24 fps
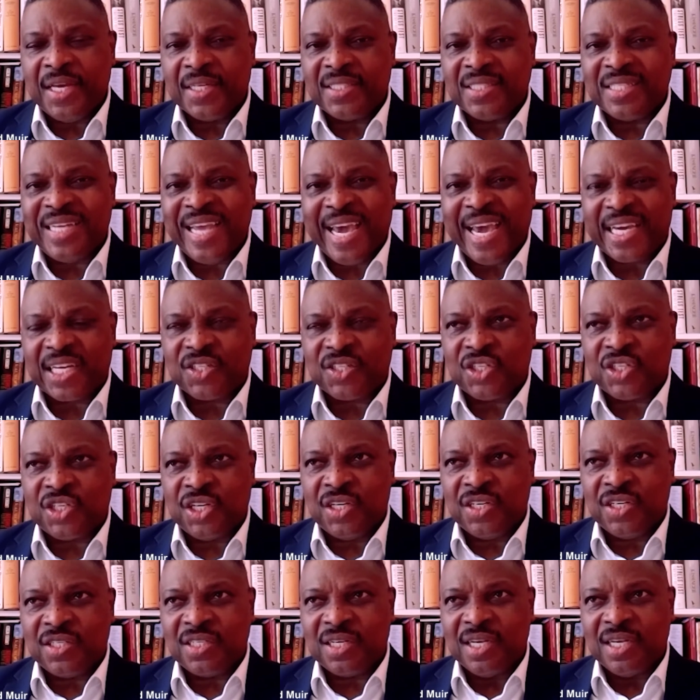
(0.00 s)
the
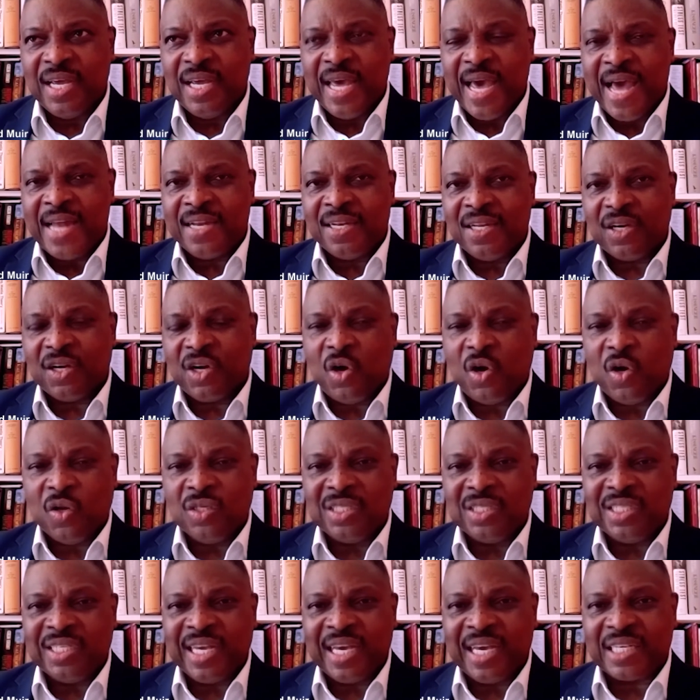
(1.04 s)
textures and the
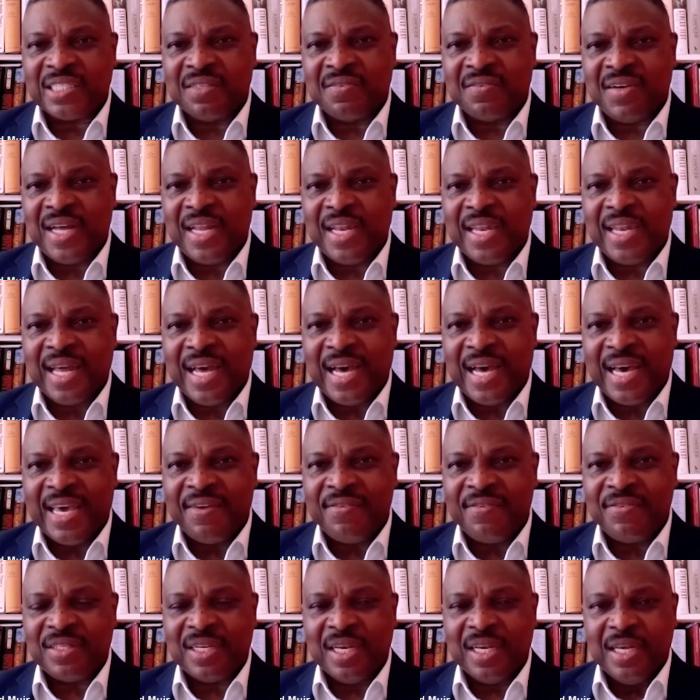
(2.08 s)
context of our
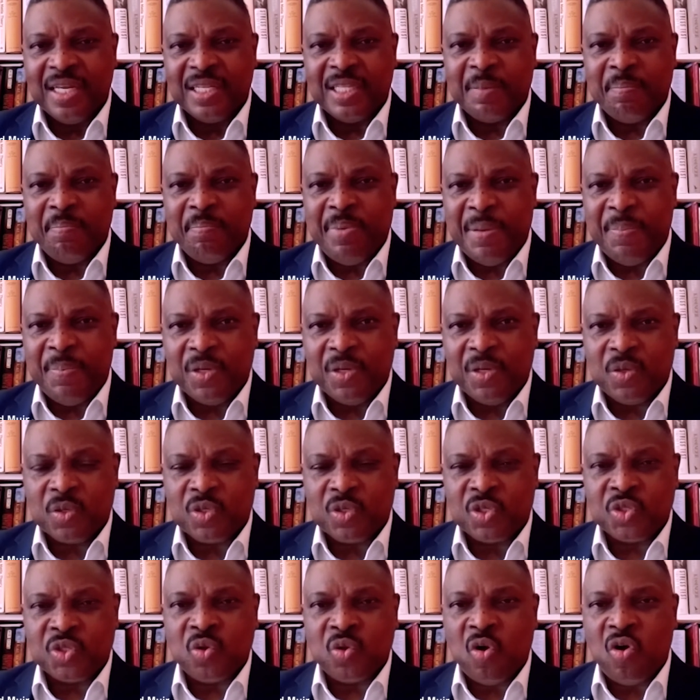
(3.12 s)
lives, the biblical
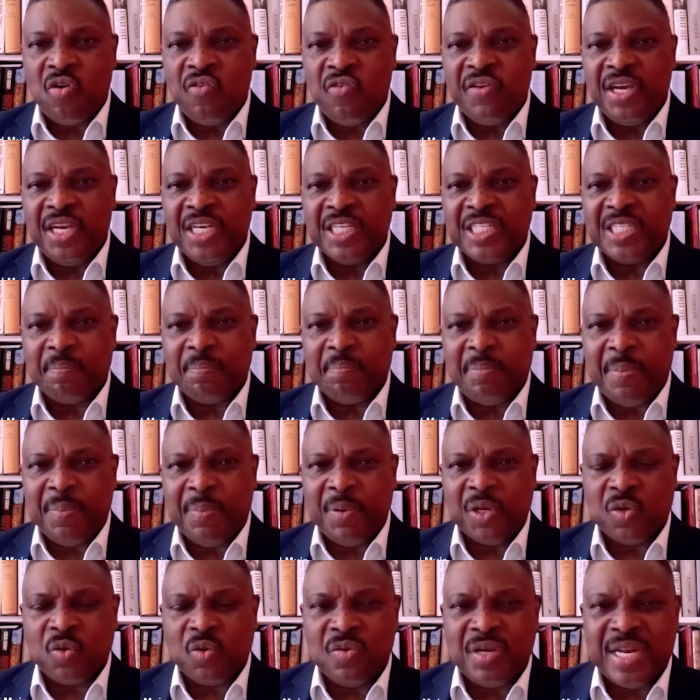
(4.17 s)
stories, the
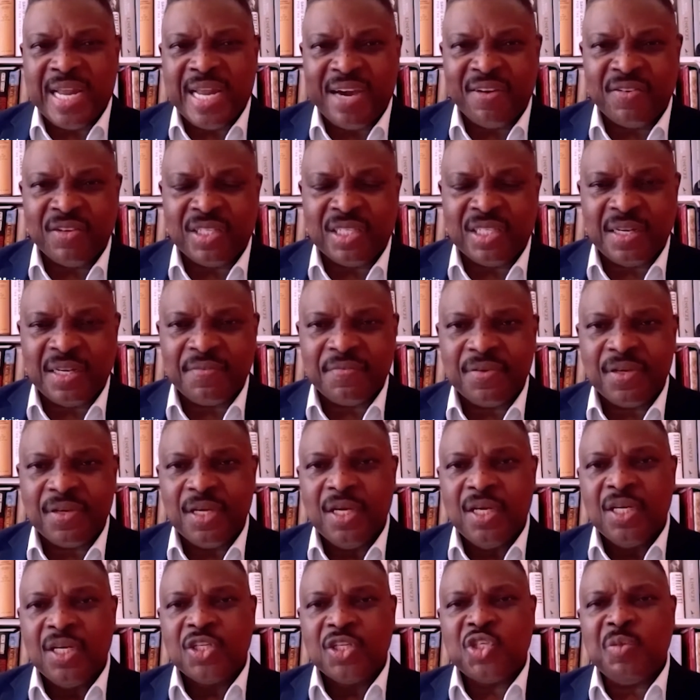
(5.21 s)
biblical narrative,
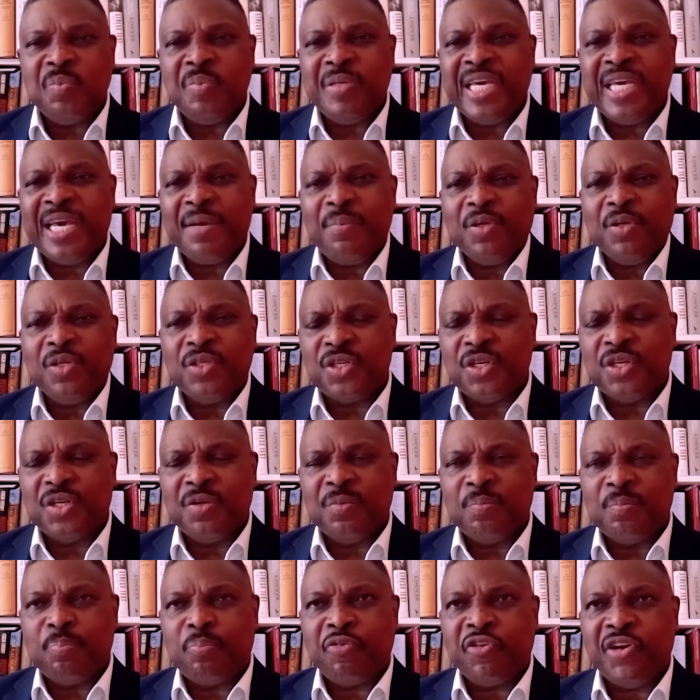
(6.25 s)
to be able
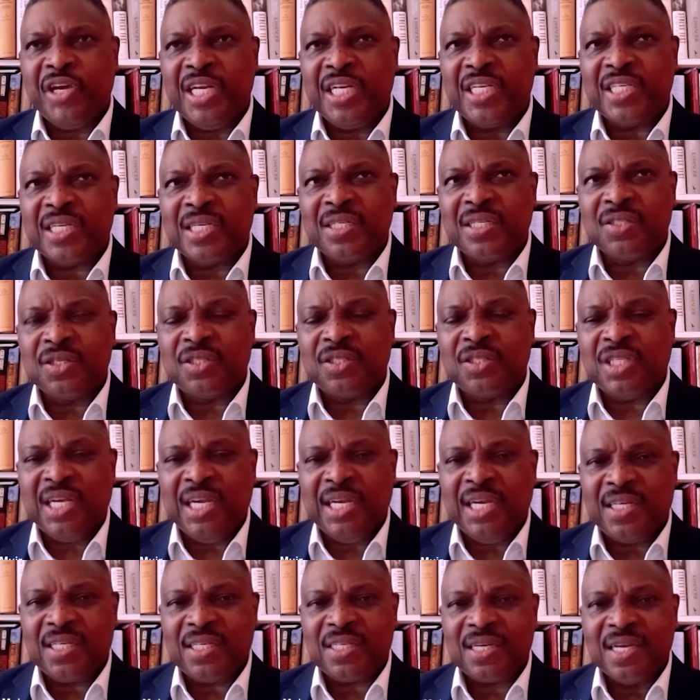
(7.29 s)
to preach and to
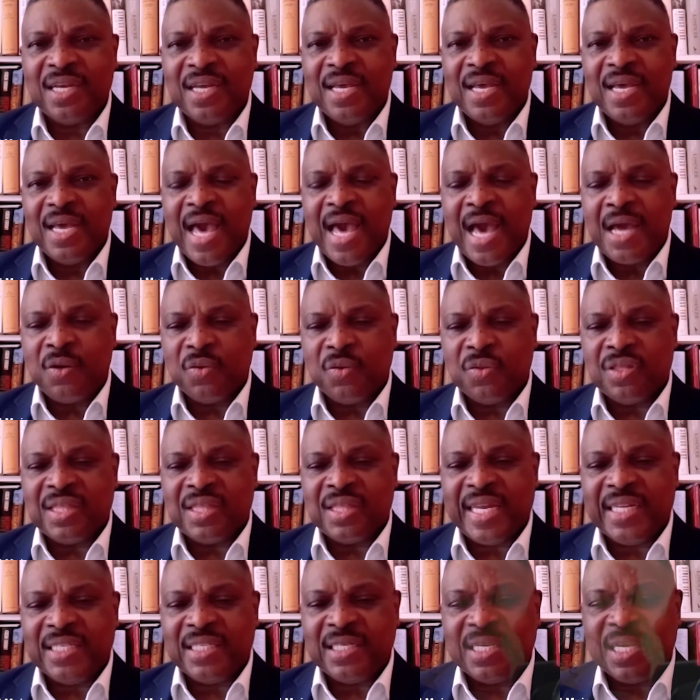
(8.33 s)
teach an
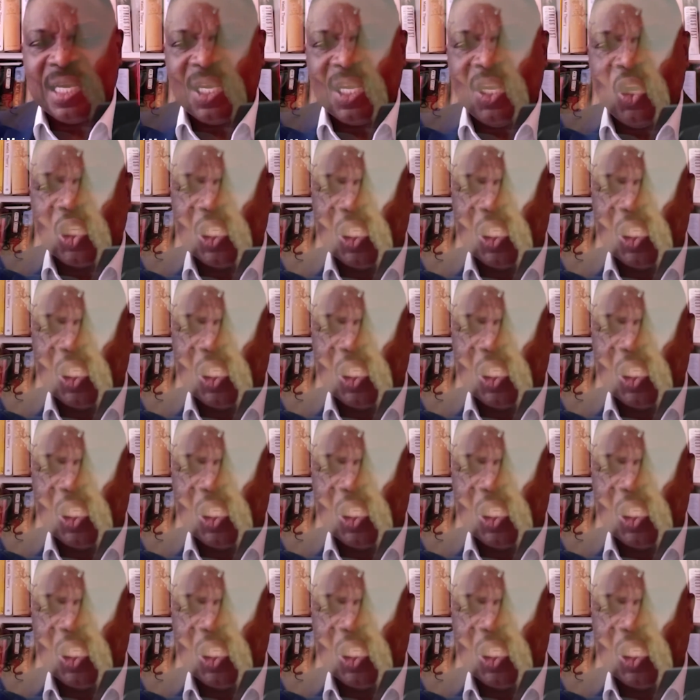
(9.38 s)
authentic